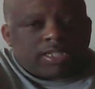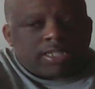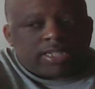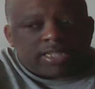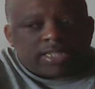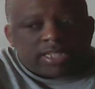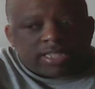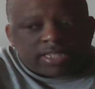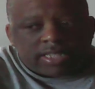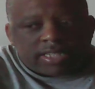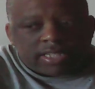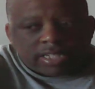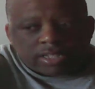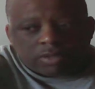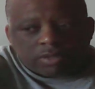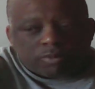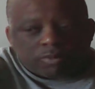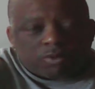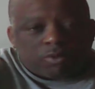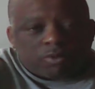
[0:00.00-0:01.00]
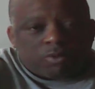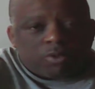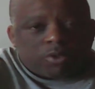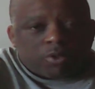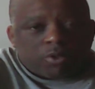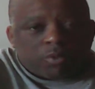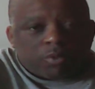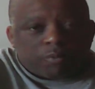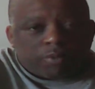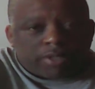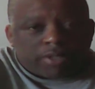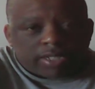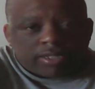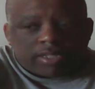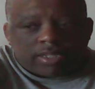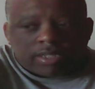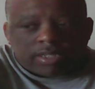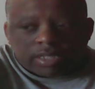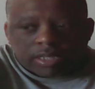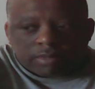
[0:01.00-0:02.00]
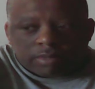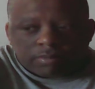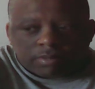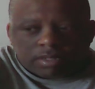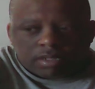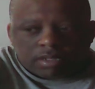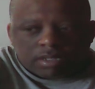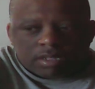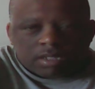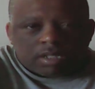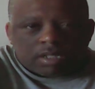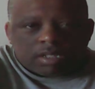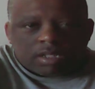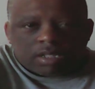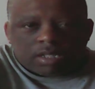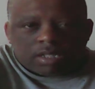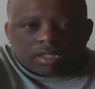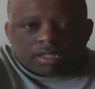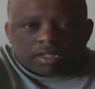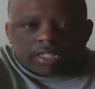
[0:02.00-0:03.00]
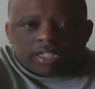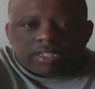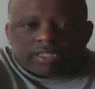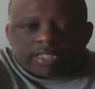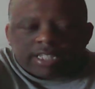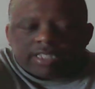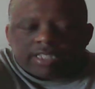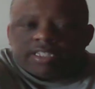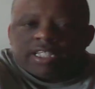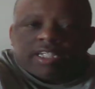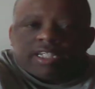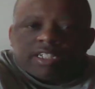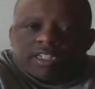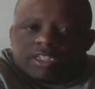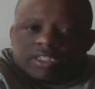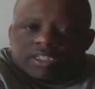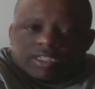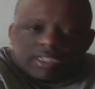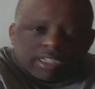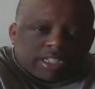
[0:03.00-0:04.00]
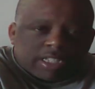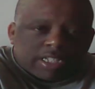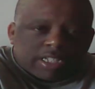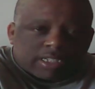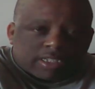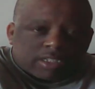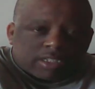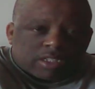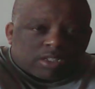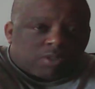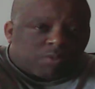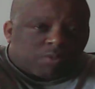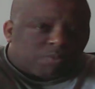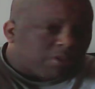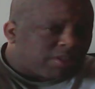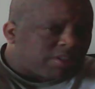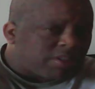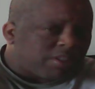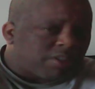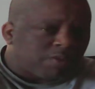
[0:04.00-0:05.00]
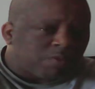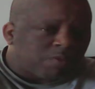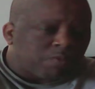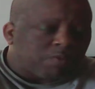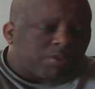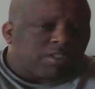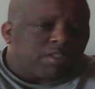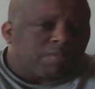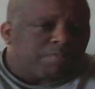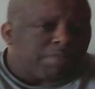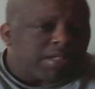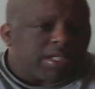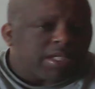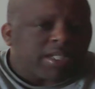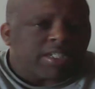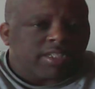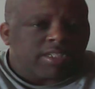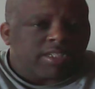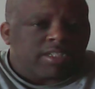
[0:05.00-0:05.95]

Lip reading: in sexual relationships, they're taking a chance with their body,